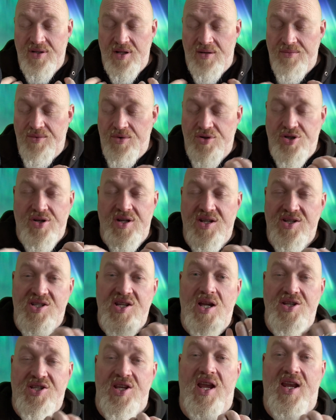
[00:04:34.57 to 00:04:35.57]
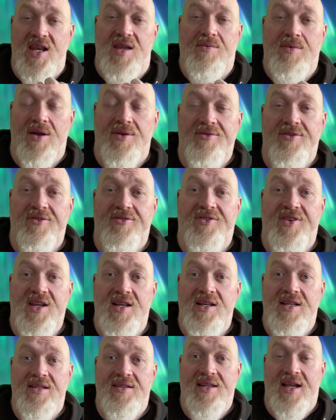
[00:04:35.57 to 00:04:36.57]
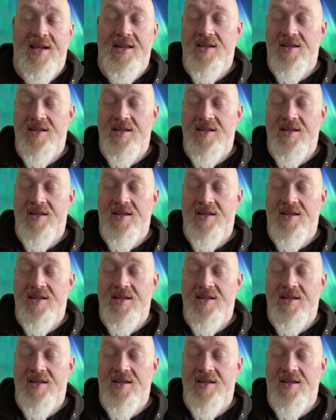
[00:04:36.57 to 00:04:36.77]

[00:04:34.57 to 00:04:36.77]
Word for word: and I'm not trying to judge anyone for feeling that.